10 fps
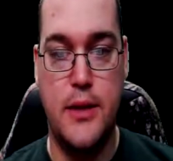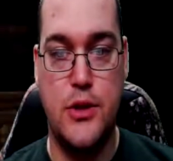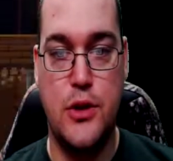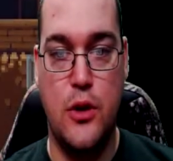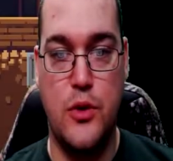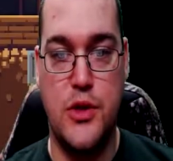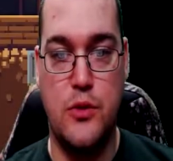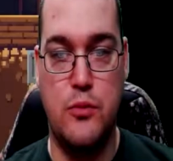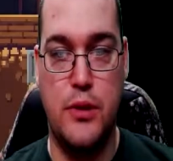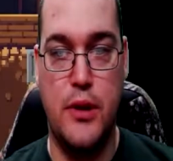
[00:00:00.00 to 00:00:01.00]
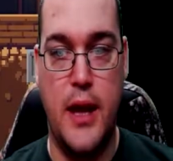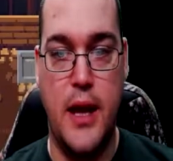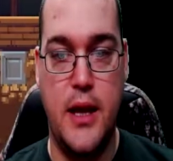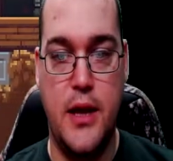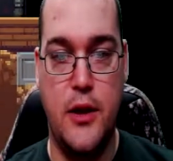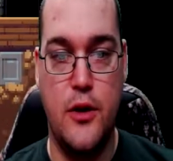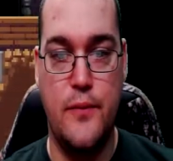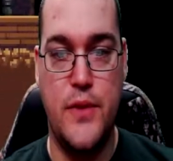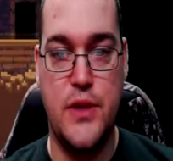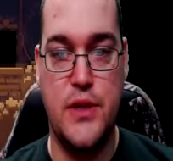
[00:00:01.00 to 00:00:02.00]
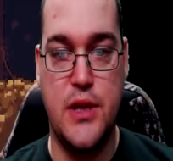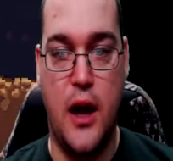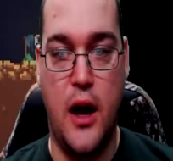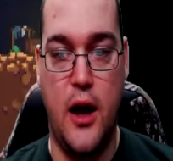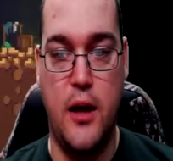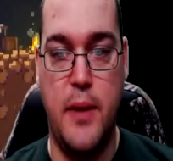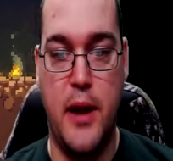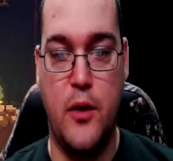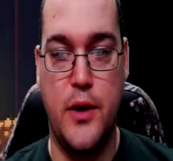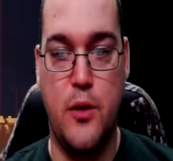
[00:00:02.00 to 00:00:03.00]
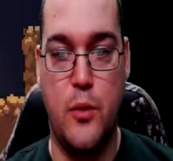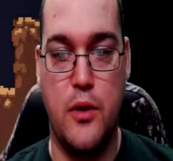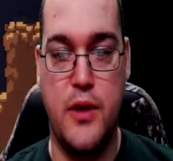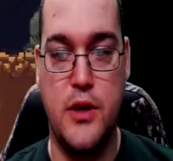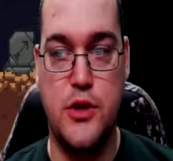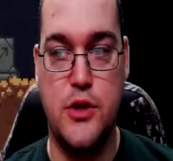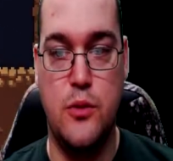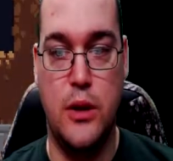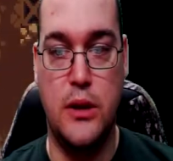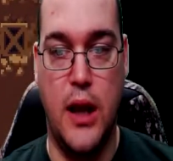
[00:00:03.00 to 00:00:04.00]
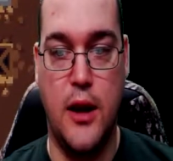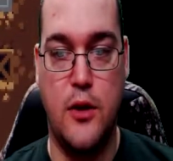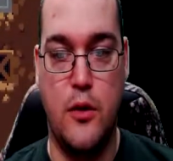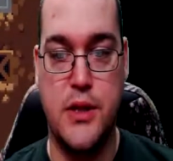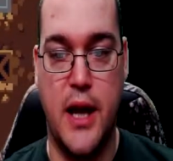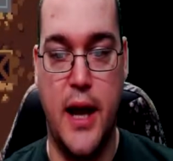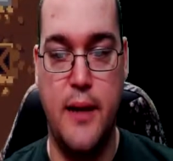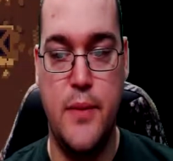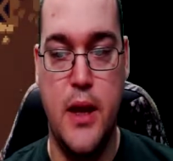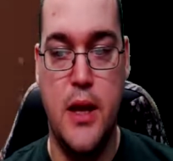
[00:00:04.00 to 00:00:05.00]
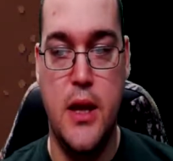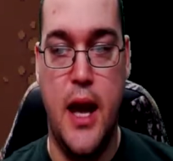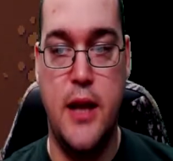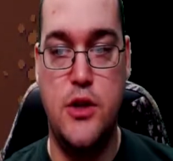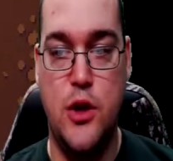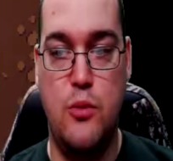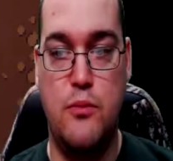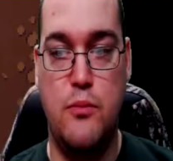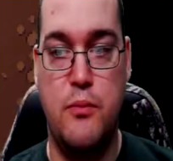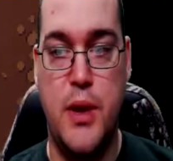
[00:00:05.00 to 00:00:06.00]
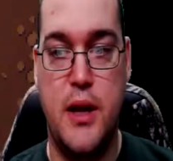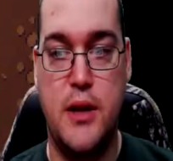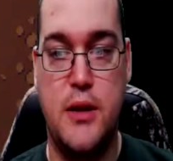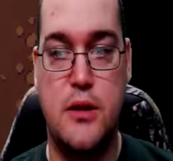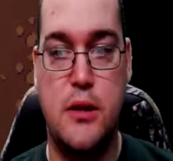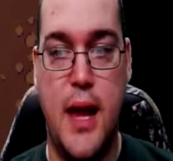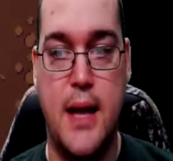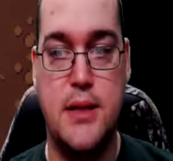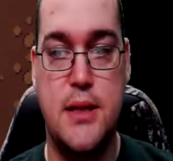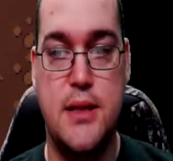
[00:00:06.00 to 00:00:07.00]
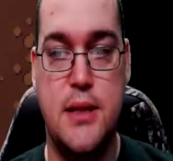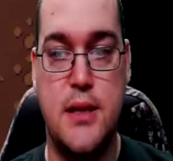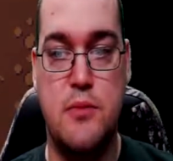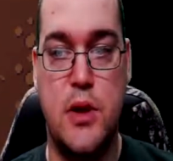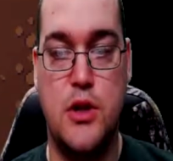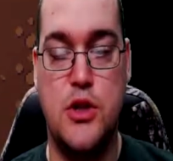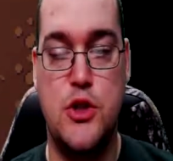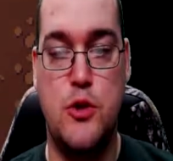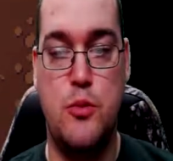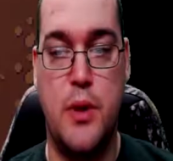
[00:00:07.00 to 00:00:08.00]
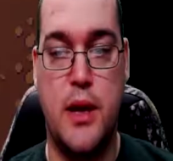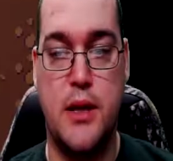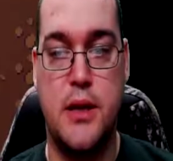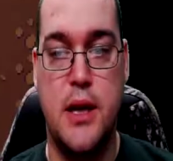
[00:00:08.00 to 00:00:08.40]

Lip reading: go to play here. This is the hub area where things do unlock over time. And you don't pick classes as much as you pick